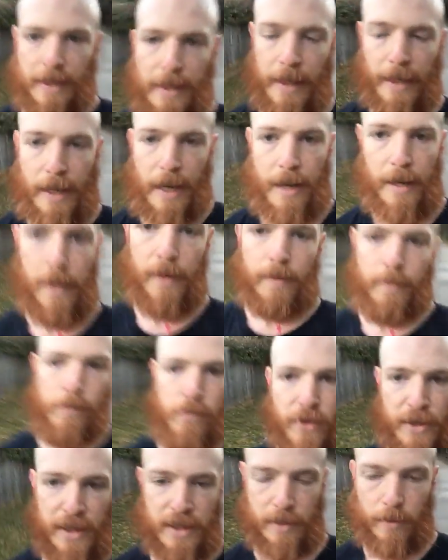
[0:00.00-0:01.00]
it can kind of
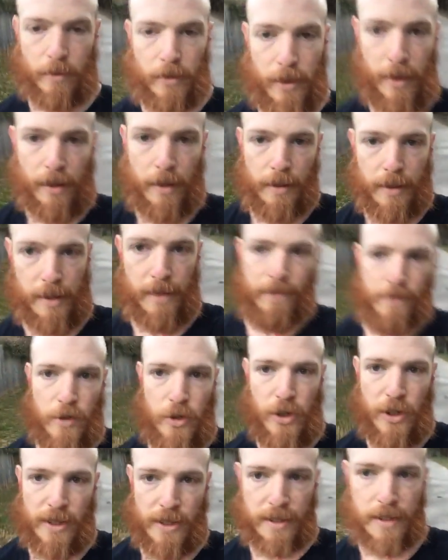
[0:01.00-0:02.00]
bring some clarity if you
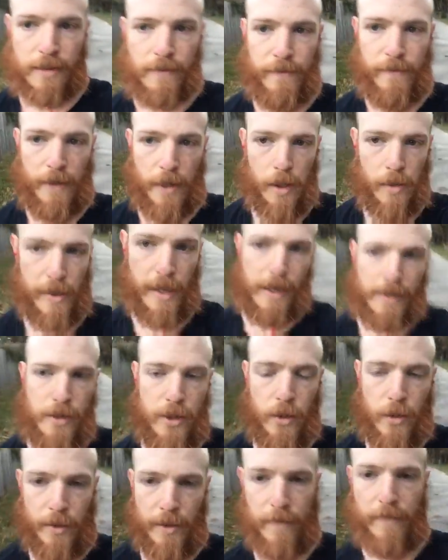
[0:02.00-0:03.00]
just follow that
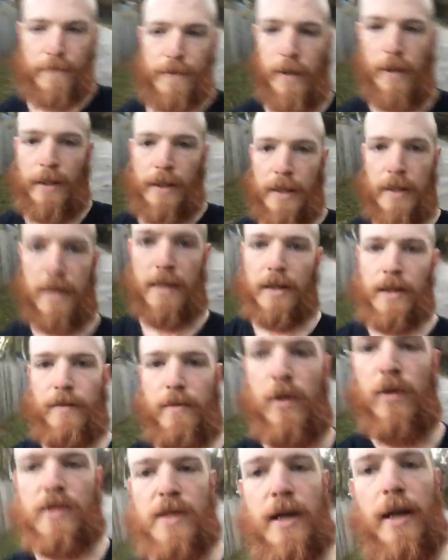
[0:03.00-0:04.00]
intuitive feeling instead
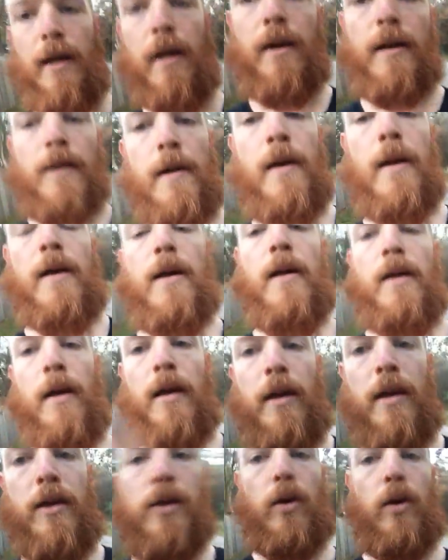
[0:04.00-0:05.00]
of using
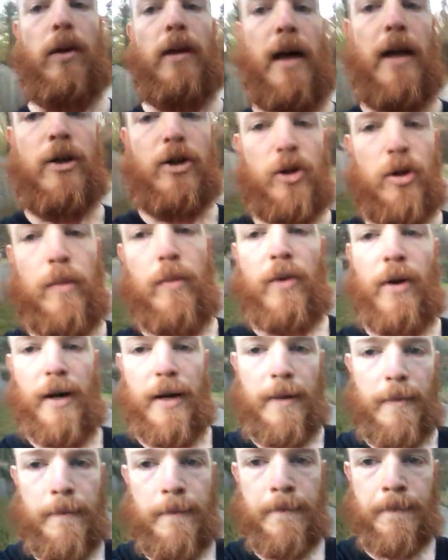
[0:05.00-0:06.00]
your logical
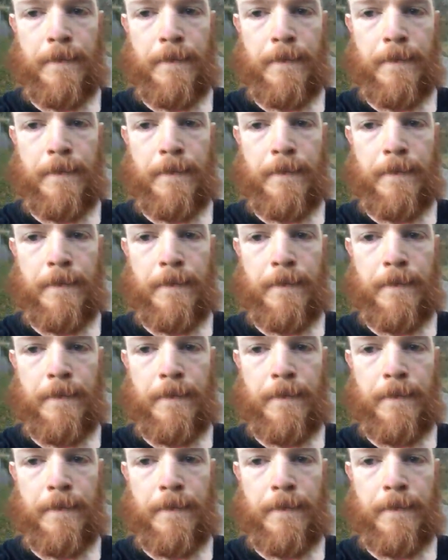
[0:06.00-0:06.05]
brain.